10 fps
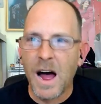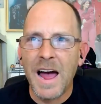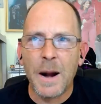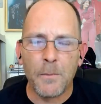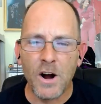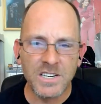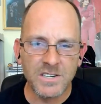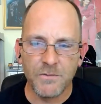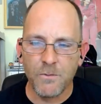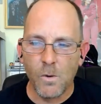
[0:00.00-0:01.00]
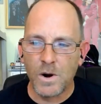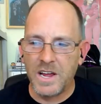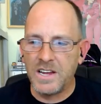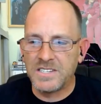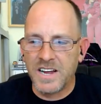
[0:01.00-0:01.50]
I had it priced at 40.
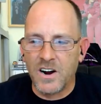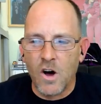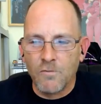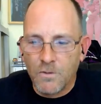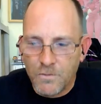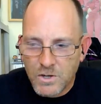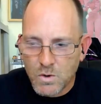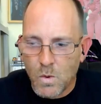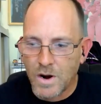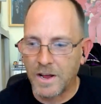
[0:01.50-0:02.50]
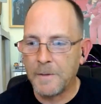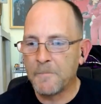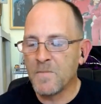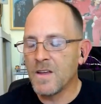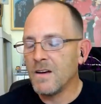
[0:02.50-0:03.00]
He sent an offer for 20,
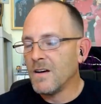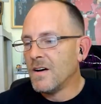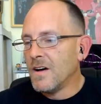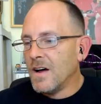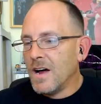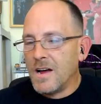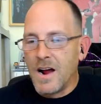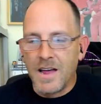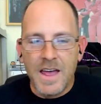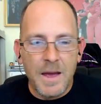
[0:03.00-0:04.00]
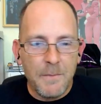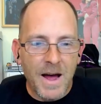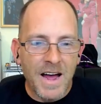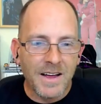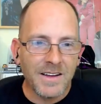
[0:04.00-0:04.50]
and I came
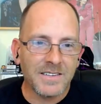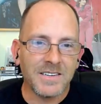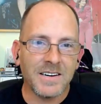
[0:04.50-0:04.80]
back at